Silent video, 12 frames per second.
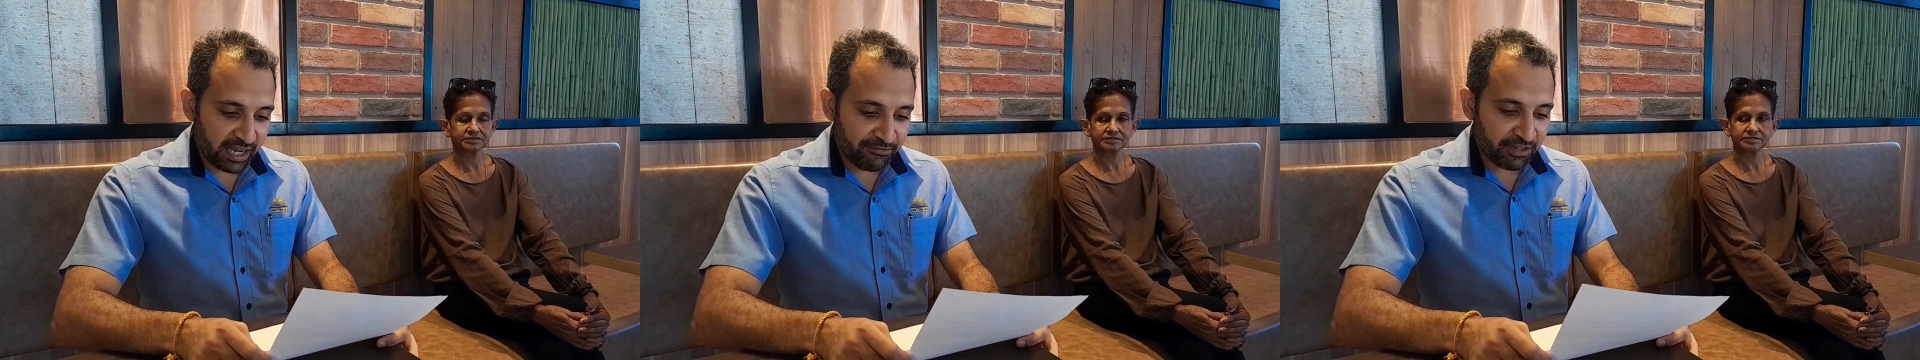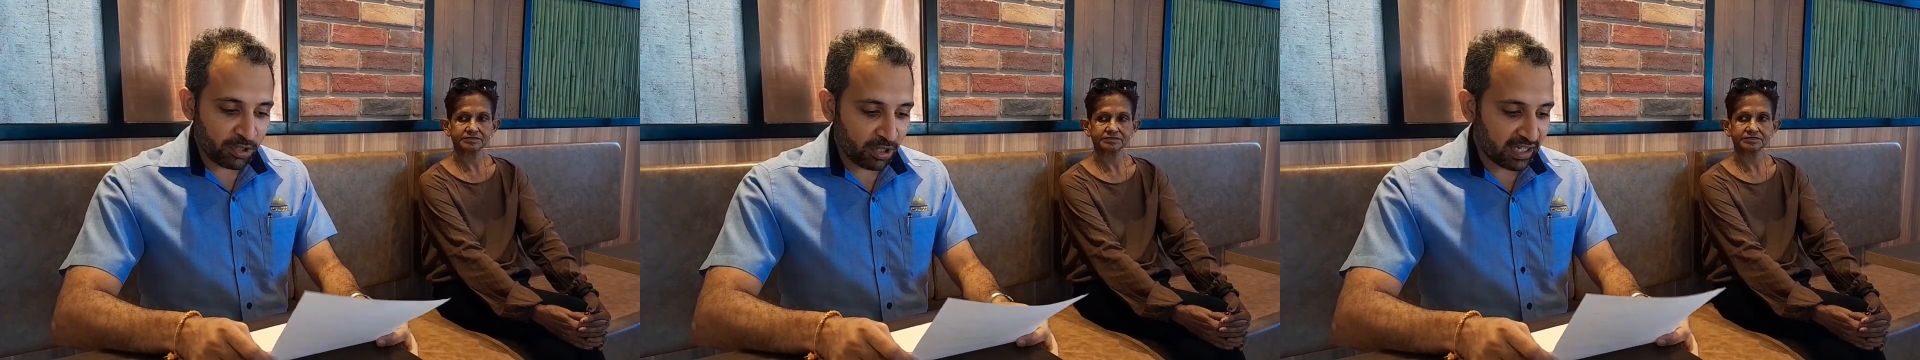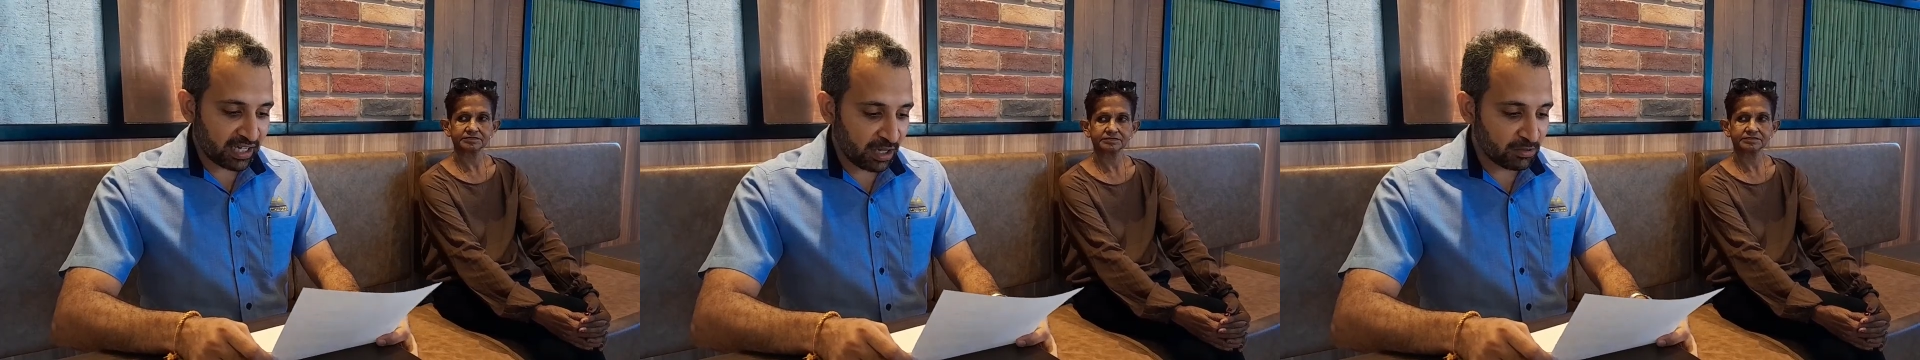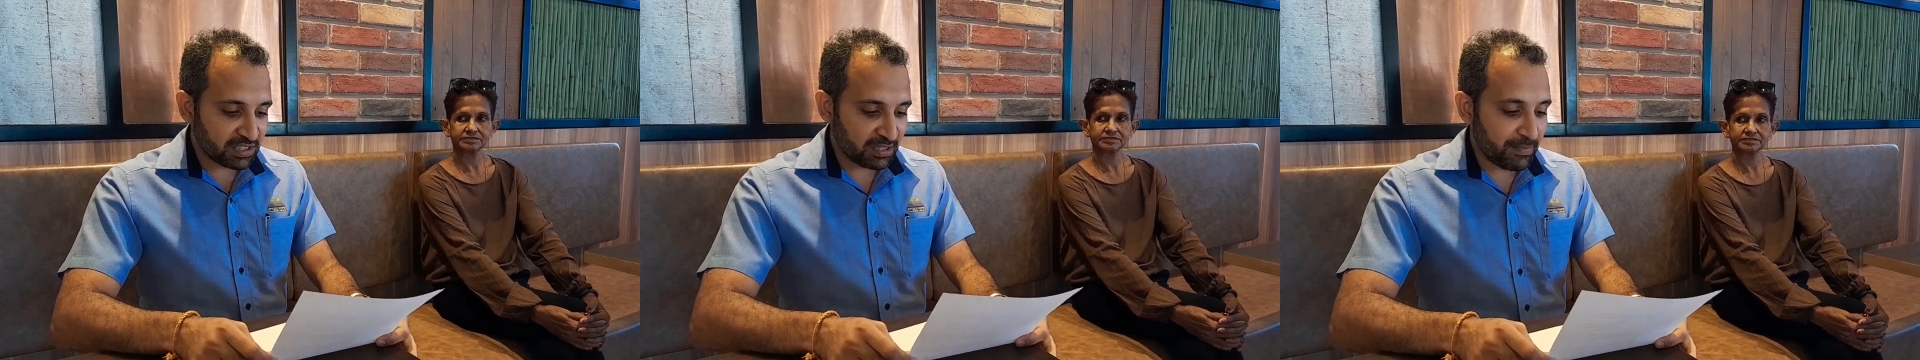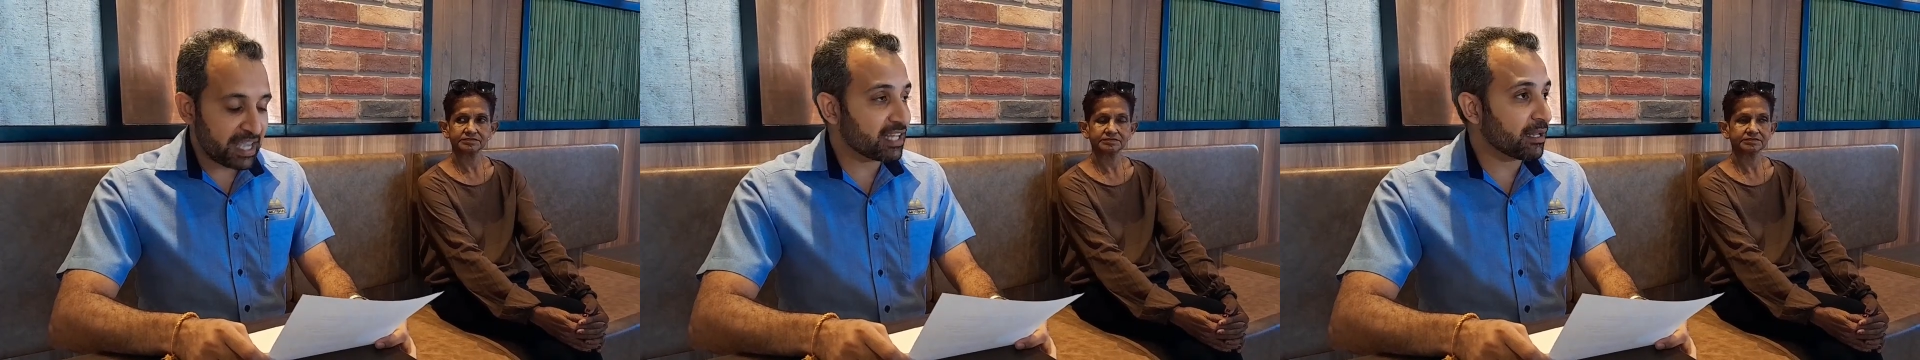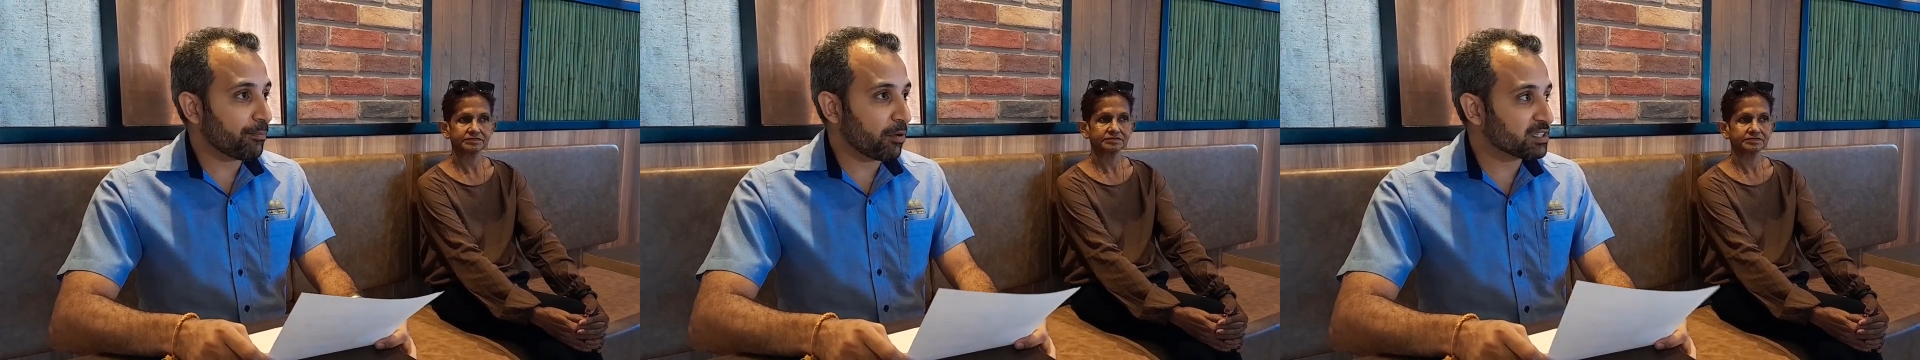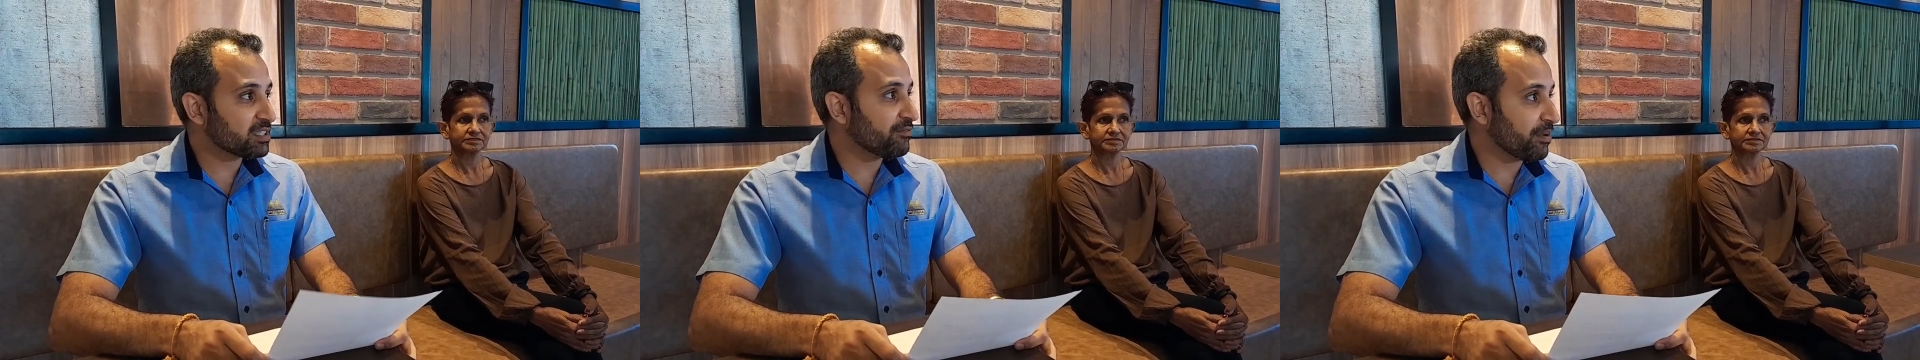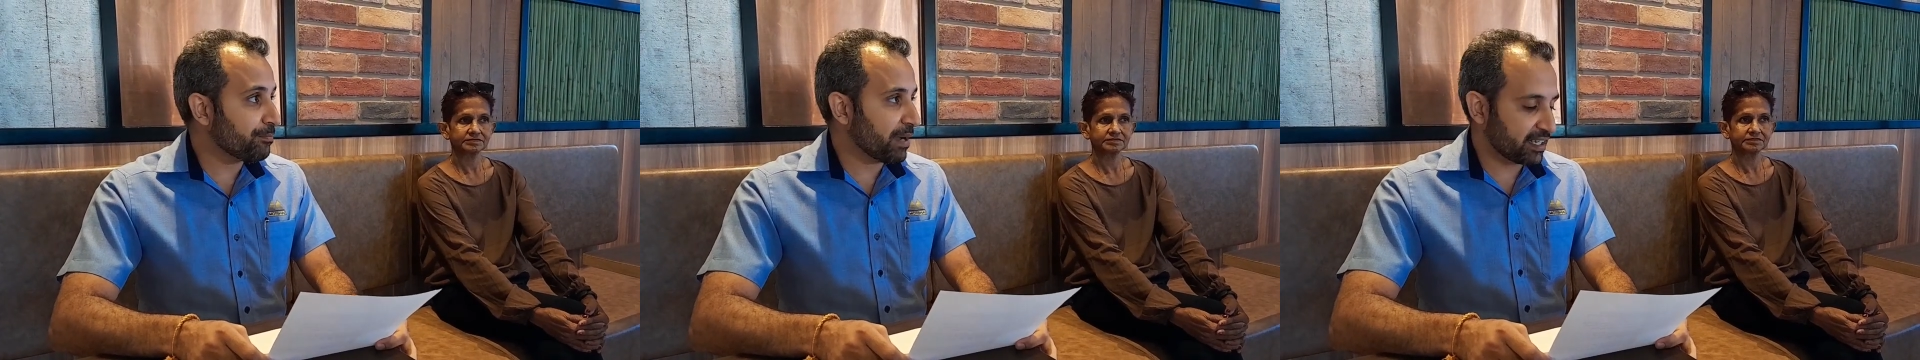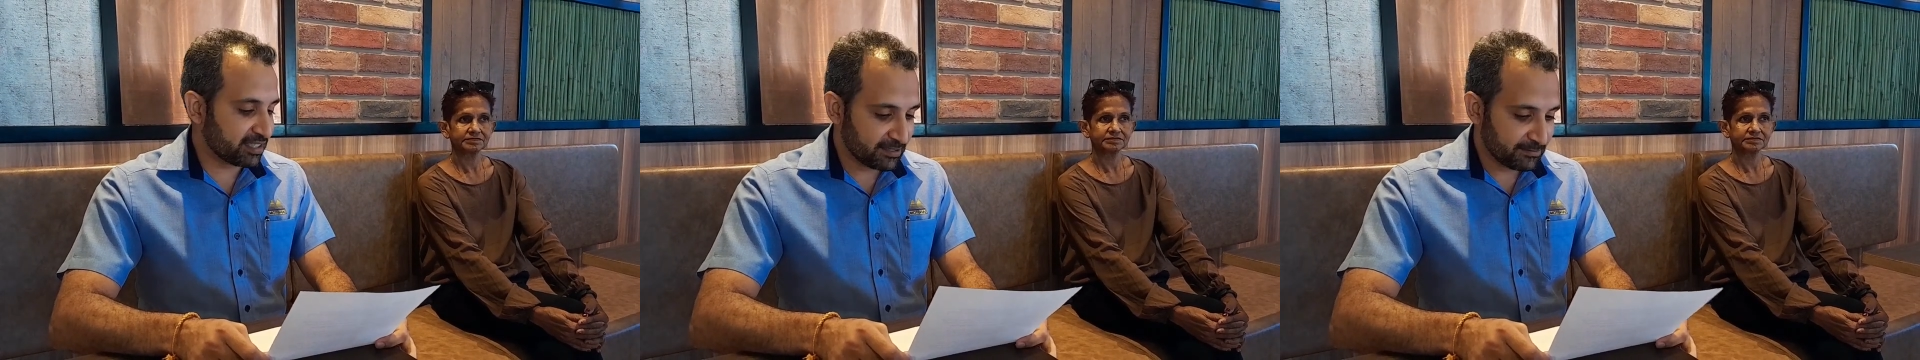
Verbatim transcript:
Speaker 1: every dollar counts in making a positive impact.